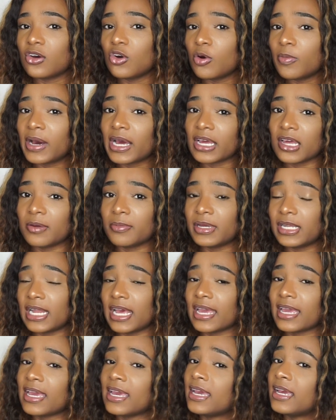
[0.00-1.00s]
go back and be
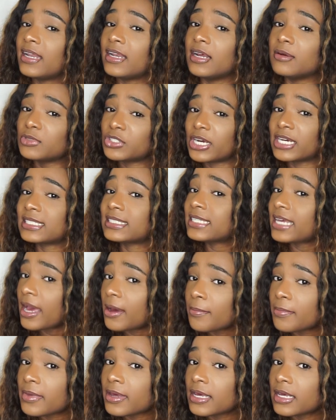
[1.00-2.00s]
like, hey, them try to
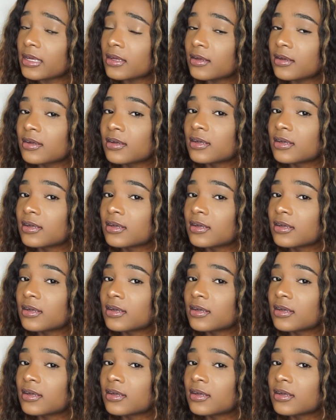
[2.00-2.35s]
scam me,